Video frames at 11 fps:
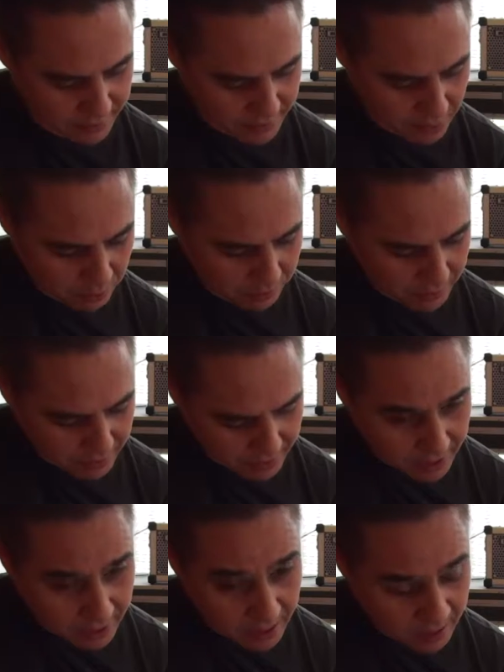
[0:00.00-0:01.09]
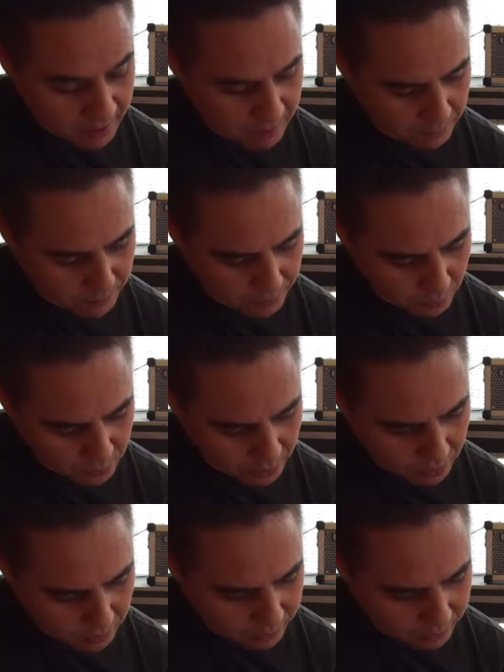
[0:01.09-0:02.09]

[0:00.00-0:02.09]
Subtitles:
would work